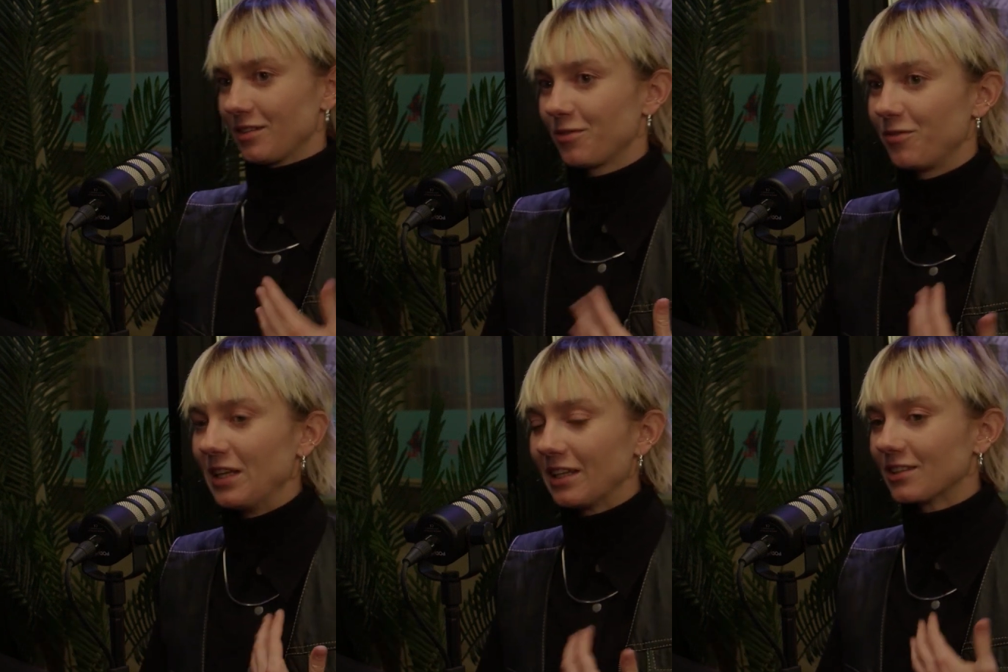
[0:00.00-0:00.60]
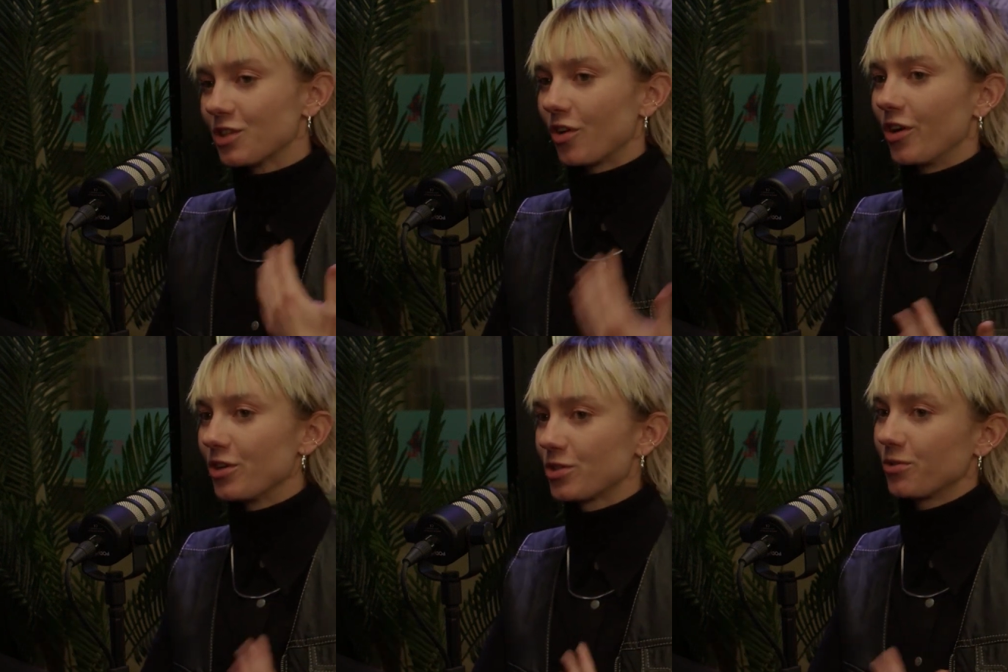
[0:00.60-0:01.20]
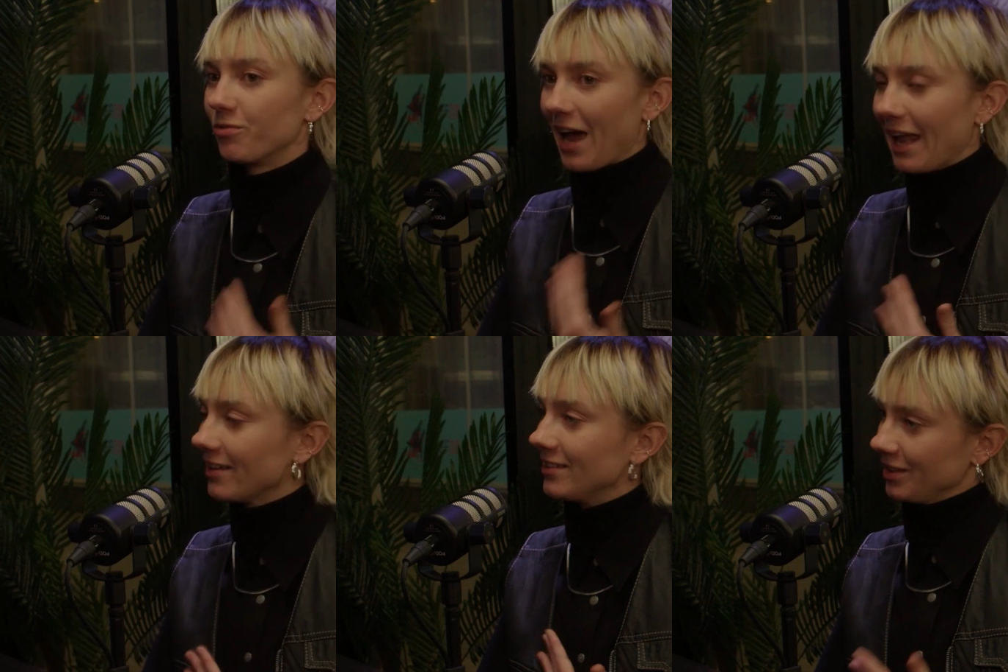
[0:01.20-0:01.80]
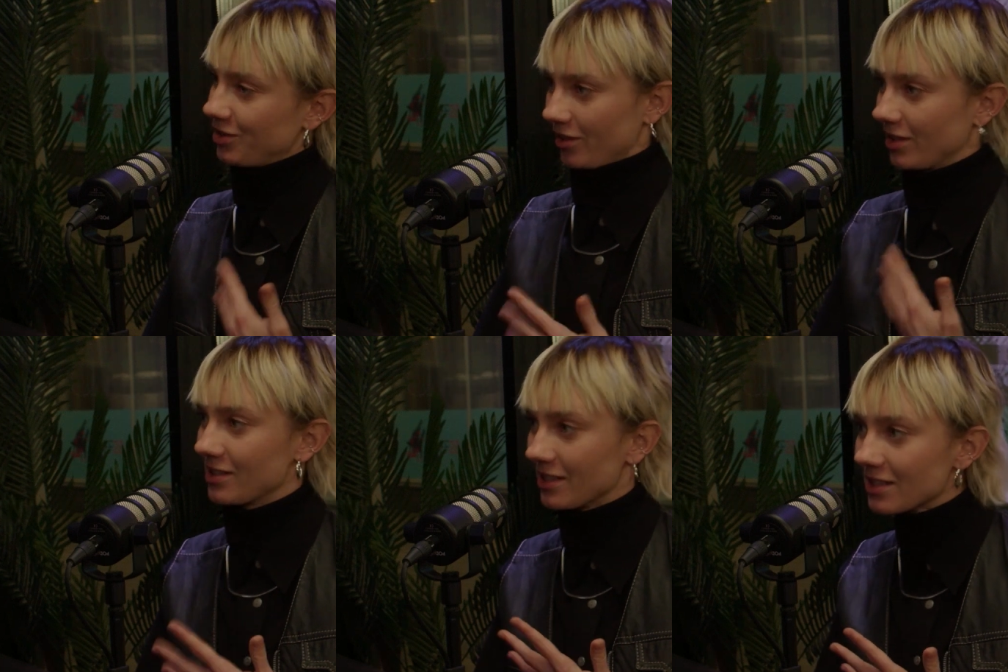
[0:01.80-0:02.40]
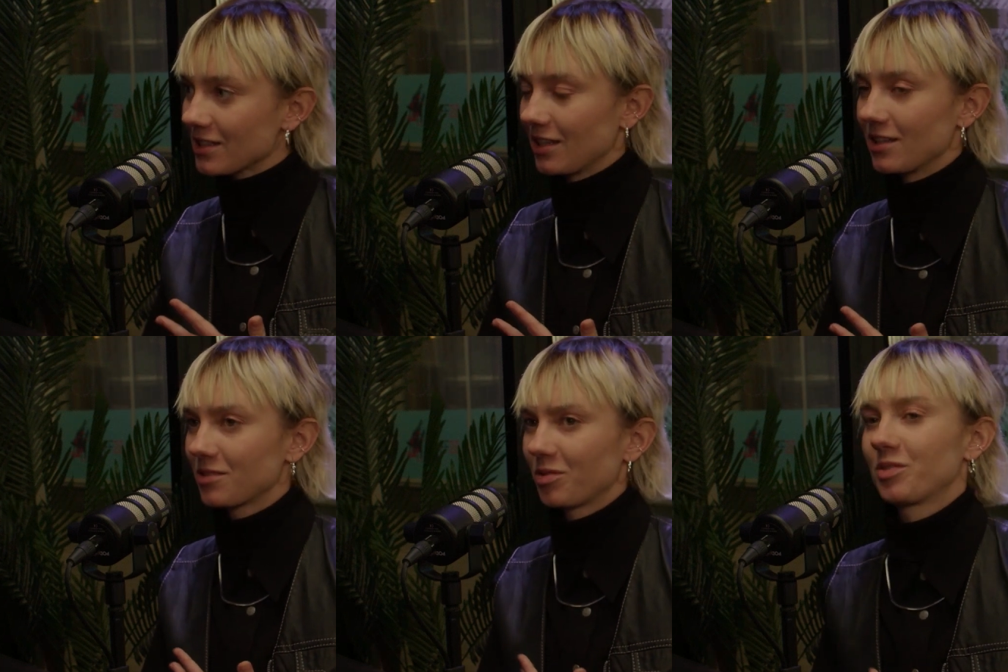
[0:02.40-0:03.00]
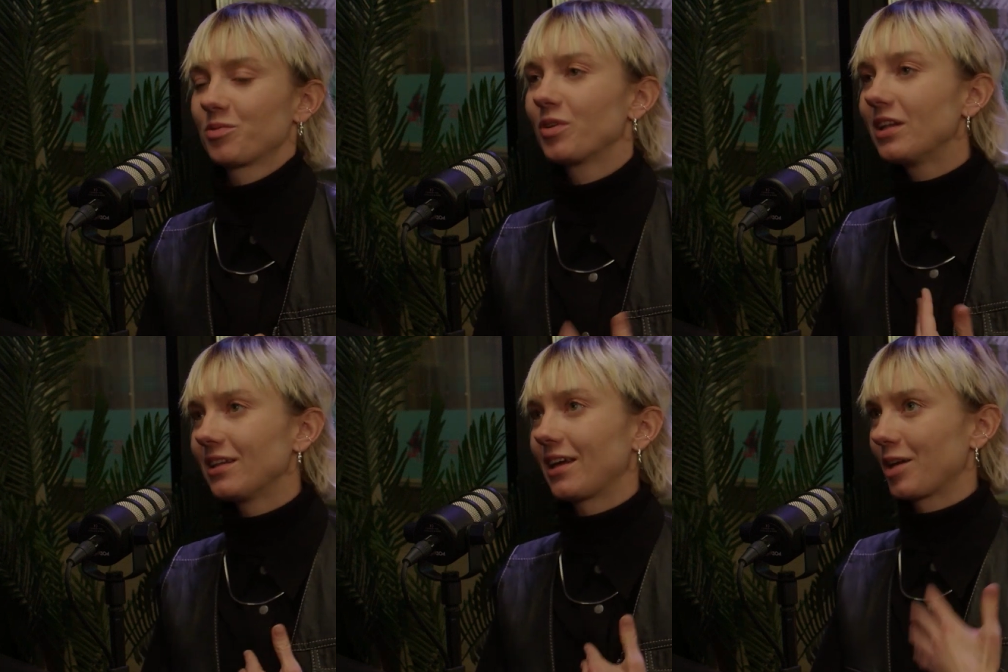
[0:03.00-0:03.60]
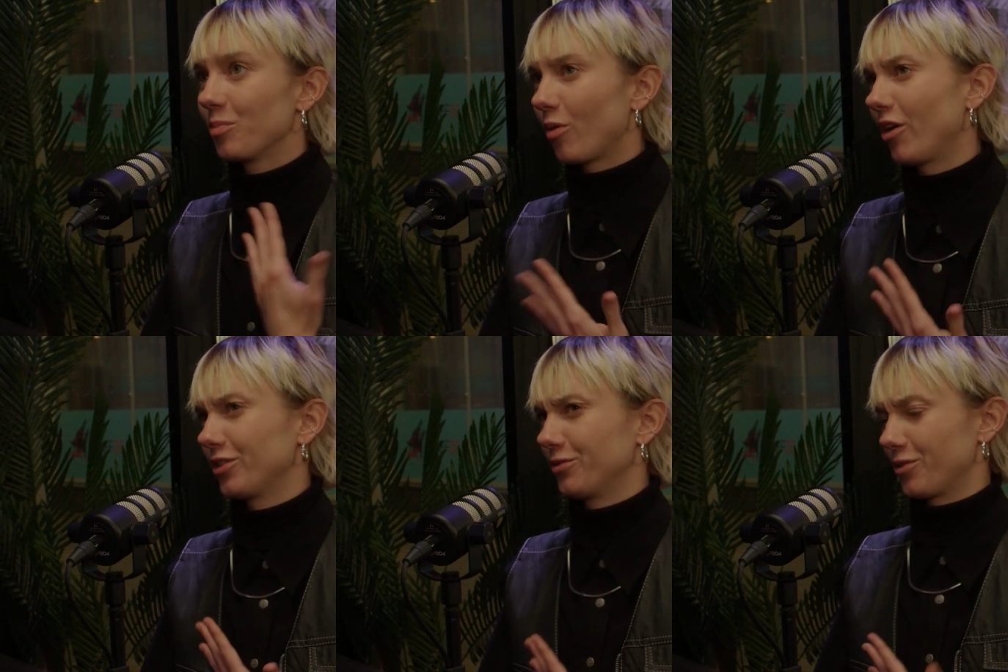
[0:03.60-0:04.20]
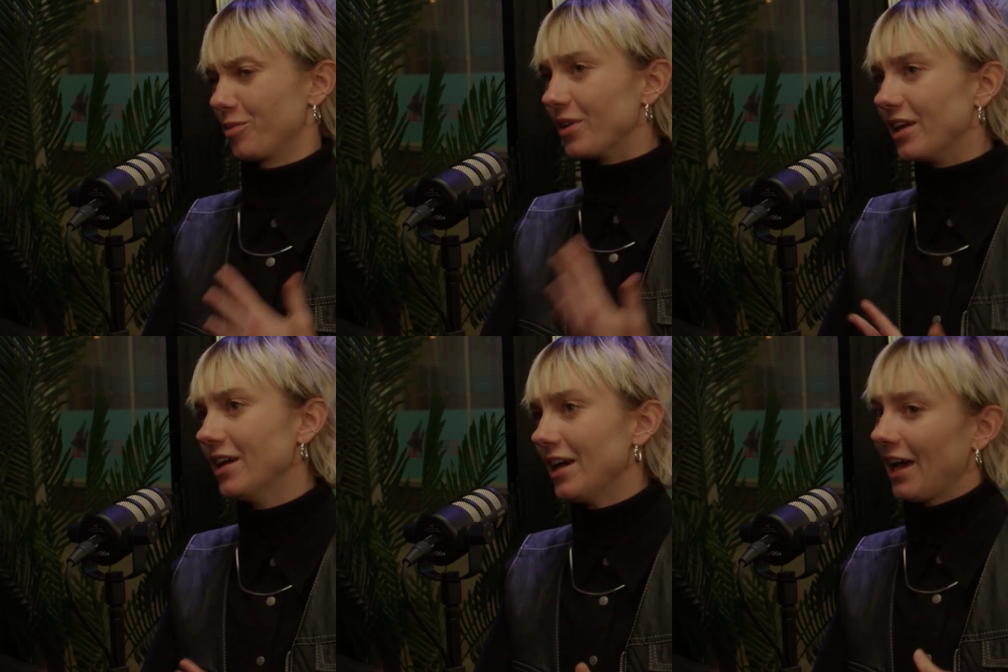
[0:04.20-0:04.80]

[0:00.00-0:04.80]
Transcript: feeling this urge to validate your existence was really like important for me.